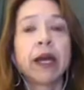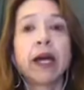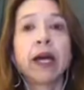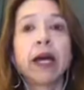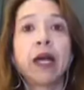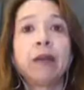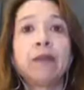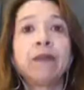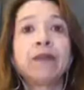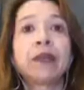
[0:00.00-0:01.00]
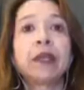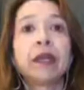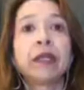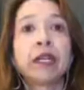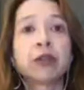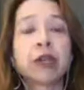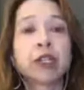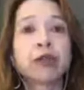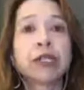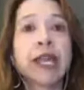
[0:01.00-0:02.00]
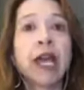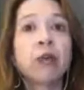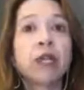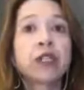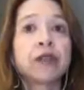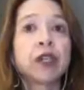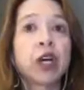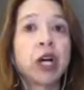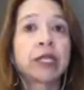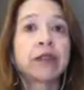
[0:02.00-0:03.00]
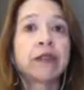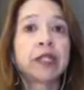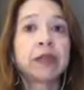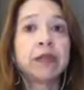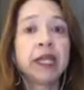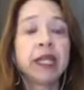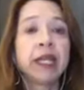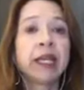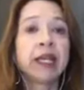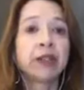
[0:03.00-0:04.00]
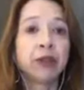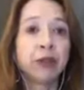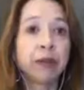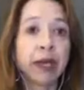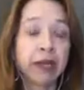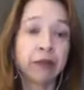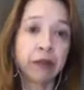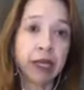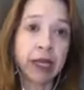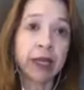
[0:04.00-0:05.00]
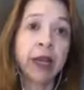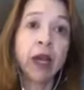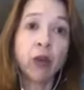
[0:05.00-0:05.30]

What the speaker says: Another question was, how much of the cost of this meeting and who paid for that?